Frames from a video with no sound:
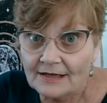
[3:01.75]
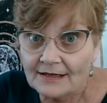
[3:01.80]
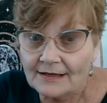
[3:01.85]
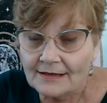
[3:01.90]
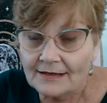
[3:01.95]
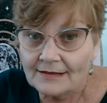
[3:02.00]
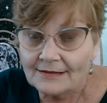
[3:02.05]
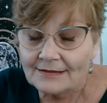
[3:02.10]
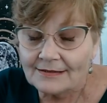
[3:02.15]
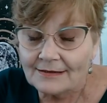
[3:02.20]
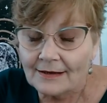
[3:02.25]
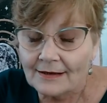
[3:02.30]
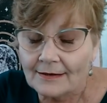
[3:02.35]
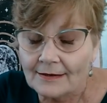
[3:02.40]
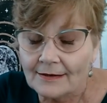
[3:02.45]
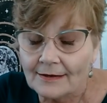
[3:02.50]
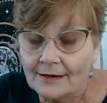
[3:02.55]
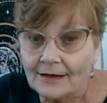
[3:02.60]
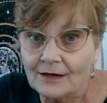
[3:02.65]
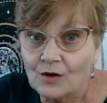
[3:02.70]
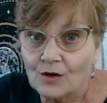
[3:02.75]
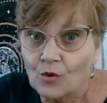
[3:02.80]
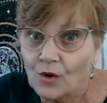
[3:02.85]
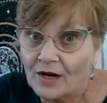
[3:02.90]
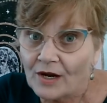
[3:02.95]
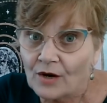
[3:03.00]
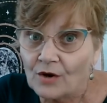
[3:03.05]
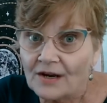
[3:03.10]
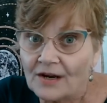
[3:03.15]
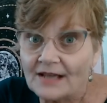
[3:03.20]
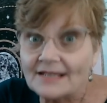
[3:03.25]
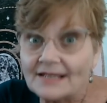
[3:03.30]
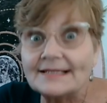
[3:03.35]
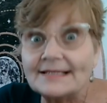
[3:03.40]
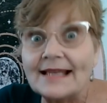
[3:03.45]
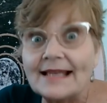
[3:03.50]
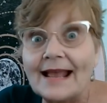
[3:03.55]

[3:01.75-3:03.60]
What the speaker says: in Aquarius.